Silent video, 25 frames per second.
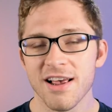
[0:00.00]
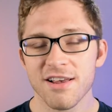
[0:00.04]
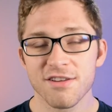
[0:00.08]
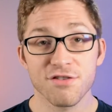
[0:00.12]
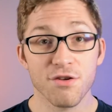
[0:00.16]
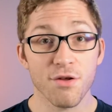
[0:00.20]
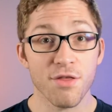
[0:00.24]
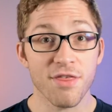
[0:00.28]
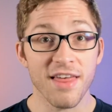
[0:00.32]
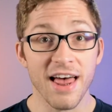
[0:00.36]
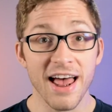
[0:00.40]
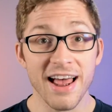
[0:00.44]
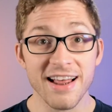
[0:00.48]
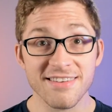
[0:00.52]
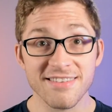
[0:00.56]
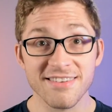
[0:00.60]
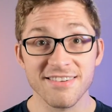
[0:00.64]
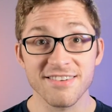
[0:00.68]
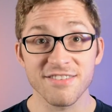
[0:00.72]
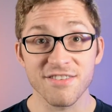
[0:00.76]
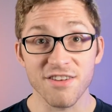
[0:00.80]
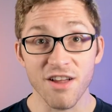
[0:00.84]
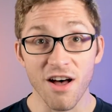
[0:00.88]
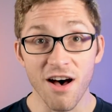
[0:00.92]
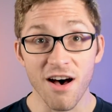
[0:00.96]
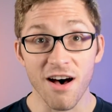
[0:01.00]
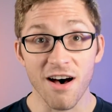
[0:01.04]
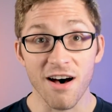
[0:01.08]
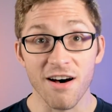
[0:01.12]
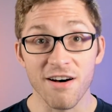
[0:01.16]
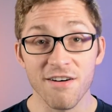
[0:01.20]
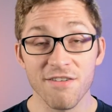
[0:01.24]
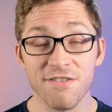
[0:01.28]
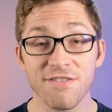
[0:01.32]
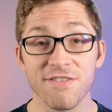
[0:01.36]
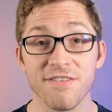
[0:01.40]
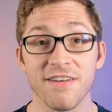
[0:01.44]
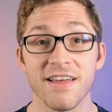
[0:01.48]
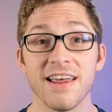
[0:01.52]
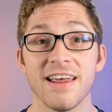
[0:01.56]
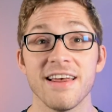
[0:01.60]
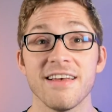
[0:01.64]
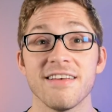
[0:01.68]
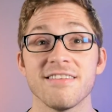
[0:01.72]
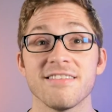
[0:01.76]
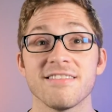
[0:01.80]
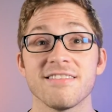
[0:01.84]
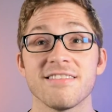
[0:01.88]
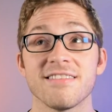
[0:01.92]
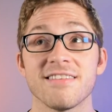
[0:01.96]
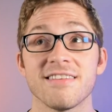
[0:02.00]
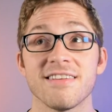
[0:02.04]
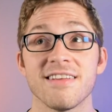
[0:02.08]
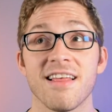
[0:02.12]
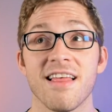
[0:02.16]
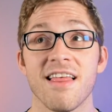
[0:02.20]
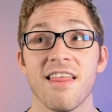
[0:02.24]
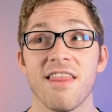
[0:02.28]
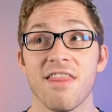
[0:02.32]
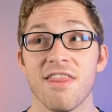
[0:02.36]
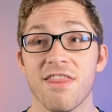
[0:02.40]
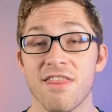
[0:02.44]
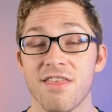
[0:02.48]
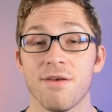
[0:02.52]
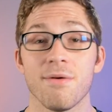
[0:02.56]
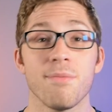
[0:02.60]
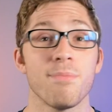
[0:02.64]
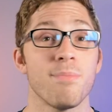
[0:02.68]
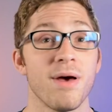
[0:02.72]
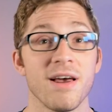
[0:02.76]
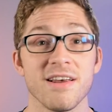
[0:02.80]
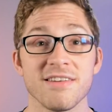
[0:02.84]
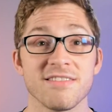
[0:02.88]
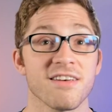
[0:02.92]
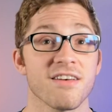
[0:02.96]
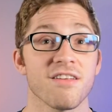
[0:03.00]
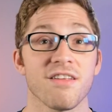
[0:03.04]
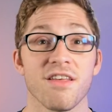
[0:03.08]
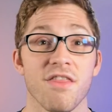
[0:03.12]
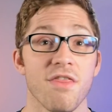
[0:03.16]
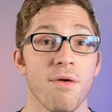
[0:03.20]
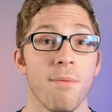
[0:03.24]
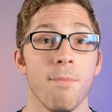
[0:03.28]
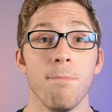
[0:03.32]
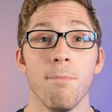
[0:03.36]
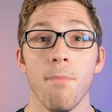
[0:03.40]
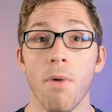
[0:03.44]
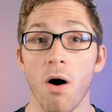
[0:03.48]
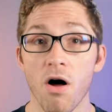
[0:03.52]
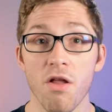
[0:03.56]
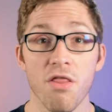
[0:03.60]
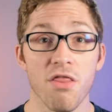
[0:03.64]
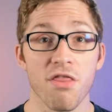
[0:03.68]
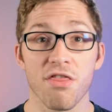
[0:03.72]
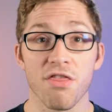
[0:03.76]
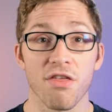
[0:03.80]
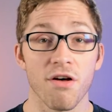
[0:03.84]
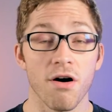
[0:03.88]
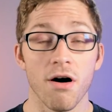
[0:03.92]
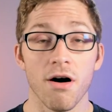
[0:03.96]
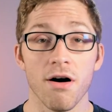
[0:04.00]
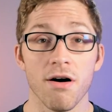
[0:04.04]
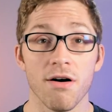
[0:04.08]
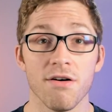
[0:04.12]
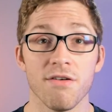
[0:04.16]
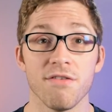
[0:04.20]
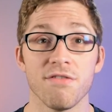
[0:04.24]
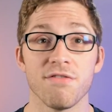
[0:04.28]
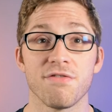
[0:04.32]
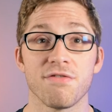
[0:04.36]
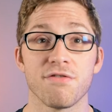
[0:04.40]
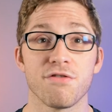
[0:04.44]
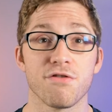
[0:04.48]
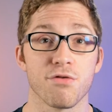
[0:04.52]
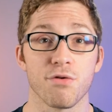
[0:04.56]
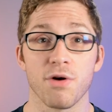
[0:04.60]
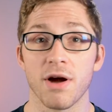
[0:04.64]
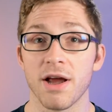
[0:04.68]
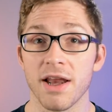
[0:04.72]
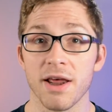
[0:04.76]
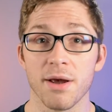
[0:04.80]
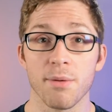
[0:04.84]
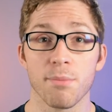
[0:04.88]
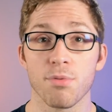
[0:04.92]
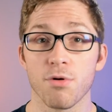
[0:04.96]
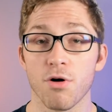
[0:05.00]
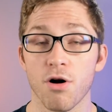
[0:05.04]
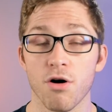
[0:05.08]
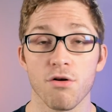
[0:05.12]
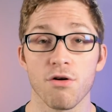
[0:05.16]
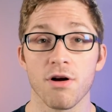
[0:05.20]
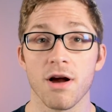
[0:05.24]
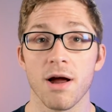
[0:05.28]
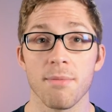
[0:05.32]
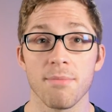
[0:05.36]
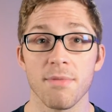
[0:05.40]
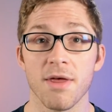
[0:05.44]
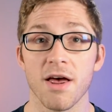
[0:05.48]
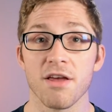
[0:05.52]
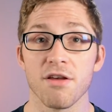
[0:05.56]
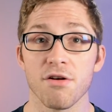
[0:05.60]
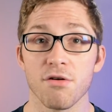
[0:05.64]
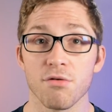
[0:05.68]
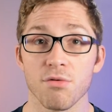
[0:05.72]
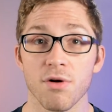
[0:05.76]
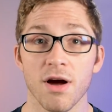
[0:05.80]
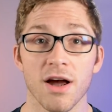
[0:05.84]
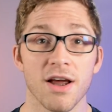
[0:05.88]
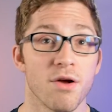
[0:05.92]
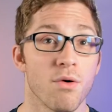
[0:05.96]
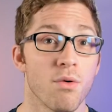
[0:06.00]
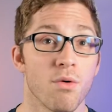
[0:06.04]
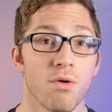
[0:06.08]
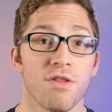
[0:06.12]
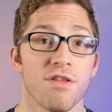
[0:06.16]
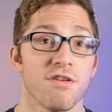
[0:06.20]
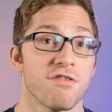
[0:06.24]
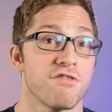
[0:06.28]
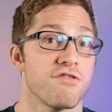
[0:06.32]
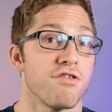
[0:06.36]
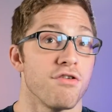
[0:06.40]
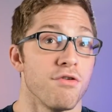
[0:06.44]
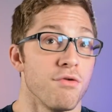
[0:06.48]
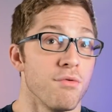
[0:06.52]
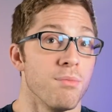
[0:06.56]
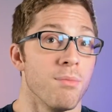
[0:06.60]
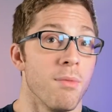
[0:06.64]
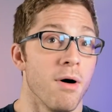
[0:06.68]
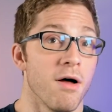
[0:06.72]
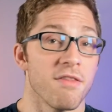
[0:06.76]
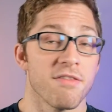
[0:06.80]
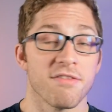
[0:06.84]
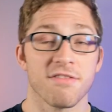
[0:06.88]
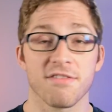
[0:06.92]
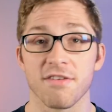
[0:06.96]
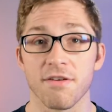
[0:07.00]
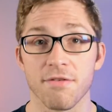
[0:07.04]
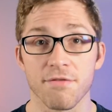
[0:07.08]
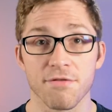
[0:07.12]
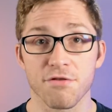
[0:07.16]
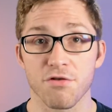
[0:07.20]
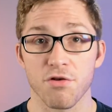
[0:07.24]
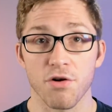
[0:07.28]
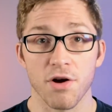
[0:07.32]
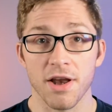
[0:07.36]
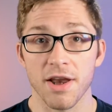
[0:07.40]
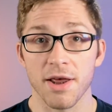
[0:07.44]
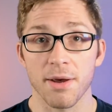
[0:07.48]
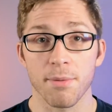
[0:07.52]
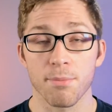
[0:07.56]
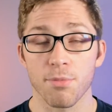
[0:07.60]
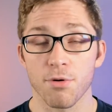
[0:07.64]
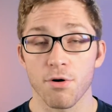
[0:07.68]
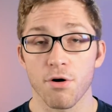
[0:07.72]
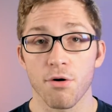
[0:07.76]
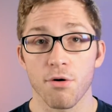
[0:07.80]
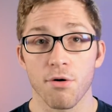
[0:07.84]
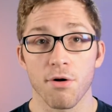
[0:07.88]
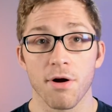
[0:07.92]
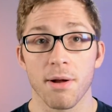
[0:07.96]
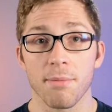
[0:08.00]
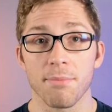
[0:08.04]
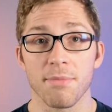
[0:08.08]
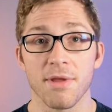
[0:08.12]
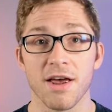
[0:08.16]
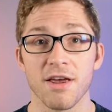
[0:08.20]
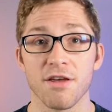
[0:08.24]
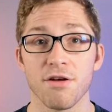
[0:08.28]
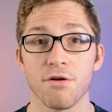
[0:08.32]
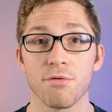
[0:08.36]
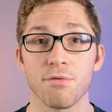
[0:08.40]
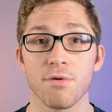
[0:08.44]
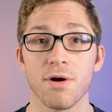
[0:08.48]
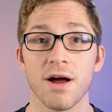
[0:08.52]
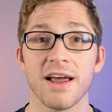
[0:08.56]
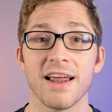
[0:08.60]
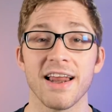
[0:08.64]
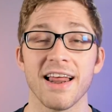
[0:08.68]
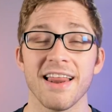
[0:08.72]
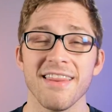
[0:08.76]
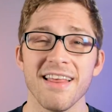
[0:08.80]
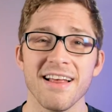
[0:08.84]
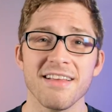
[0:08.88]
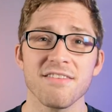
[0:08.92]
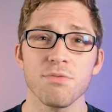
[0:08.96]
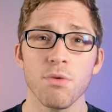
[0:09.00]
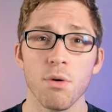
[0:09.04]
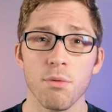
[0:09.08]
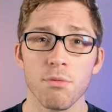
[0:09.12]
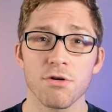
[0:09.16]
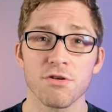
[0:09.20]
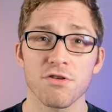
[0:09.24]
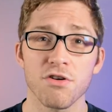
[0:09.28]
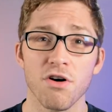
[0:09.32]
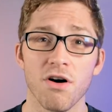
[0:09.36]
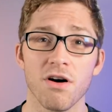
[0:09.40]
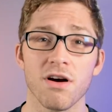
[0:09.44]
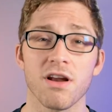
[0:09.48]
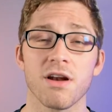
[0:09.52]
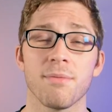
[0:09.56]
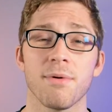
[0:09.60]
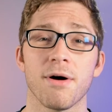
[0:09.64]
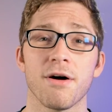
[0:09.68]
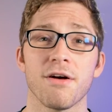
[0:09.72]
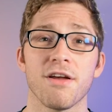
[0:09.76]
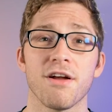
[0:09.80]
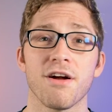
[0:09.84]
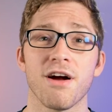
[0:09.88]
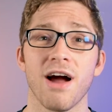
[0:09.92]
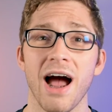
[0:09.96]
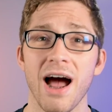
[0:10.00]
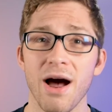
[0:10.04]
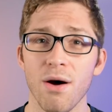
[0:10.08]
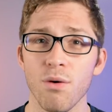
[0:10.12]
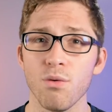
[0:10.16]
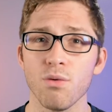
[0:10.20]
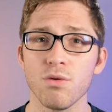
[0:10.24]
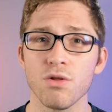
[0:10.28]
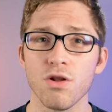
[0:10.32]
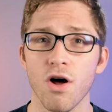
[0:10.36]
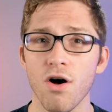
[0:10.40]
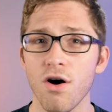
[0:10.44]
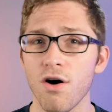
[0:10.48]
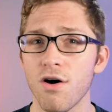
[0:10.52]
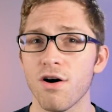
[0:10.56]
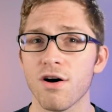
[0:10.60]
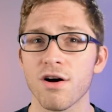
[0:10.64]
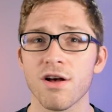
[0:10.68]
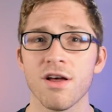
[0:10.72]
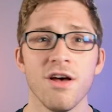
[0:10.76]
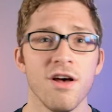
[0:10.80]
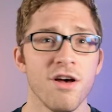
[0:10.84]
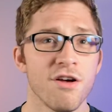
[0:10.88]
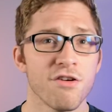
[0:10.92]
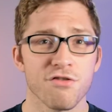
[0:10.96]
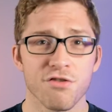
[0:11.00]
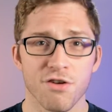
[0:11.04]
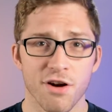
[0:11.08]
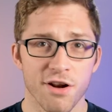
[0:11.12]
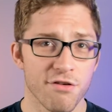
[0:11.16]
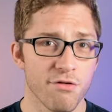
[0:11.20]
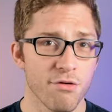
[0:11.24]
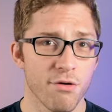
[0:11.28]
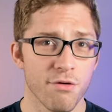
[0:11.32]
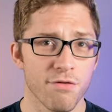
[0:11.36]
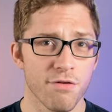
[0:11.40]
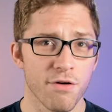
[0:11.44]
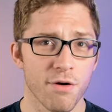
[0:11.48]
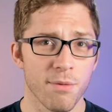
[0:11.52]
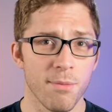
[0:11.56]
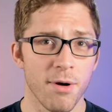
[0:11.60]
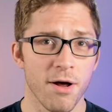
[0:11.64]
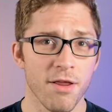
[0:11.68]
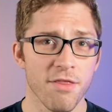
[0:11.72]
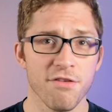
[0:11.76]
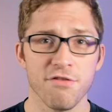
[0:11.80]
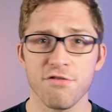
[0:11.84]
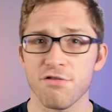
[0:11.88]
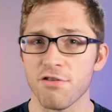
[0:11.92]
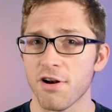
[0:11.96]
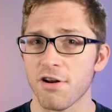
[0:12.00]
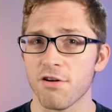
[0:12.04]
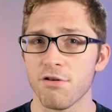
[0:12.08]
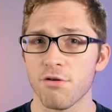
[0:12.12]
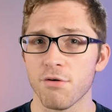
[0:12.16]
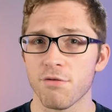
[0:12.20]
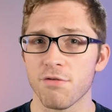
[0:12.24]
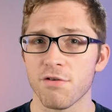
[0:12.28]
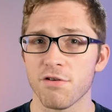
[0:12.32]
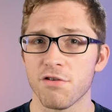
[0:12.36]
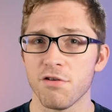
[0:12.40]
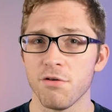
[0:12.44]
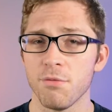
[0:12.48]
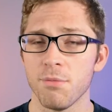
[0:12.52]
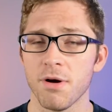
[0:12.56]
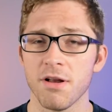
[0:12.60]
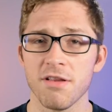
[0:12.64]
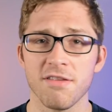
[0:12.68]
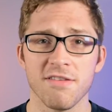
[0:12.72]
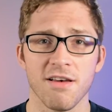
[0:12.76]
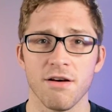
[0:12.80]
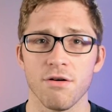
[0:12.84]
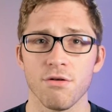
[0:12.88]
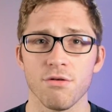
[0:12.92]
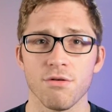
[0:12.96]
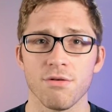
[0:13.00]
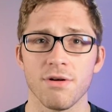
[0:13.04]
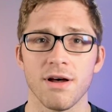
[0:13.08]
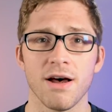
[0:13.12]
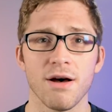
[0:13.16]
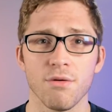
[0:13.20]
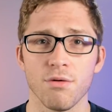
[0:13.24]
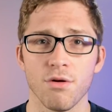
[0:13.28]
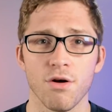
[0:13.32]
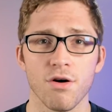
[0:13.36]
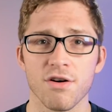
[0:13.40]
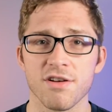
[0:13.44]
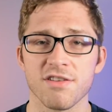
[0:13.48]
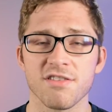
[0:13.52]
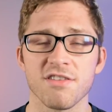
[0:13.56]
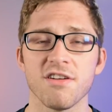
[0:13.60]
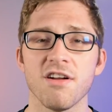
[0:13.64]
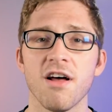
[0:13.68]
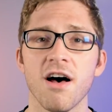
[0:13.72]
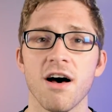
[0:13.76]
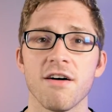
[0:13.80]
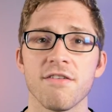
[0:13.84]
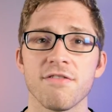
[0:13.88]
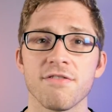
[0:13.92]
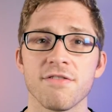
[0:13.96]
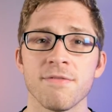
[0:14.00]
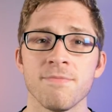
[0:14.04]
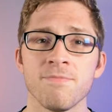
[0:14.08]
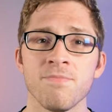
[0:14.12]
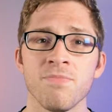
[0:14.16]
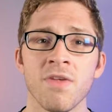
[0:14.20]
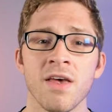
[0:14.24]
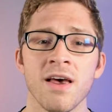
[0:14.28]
So that stuff is basically the month of training program that you write, or the 2 months of training program that you write. And that's what we're talking about here. How long should I do it? For a month? Should I do it for 2 months? How long is enough?